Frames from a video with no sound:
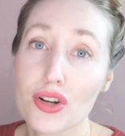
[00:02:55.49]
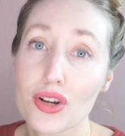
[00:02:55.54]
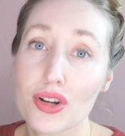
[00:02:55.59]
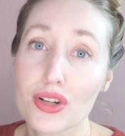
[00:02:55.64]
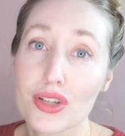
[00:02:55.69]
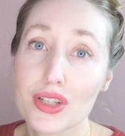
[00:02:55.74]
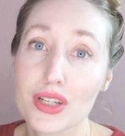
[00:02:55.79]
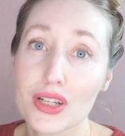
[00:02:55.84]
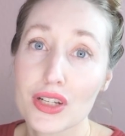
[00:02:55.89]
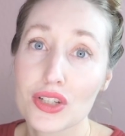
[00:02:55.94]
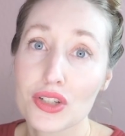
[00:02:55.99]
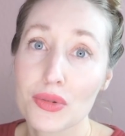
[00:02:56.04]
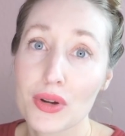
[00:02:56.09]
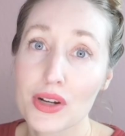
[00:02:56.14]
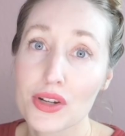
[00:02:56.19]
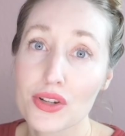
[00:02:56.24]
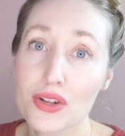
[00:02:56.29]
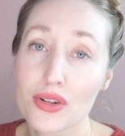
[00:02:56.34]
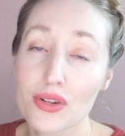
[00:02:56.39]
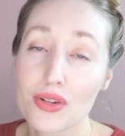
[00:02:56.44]
nursing
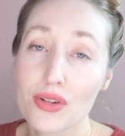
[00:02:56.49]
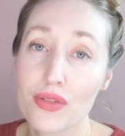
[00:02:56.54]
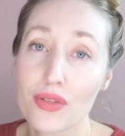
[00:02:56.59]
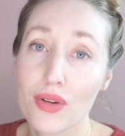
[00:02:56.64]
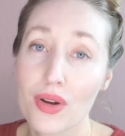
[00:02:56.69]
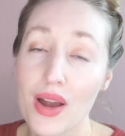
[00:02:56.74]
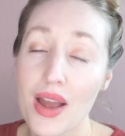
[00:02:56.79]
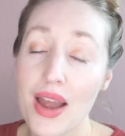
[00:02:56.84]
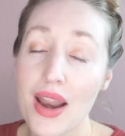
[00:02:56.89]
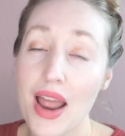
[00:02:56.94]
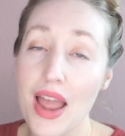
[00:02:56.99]
sweatshirt over it,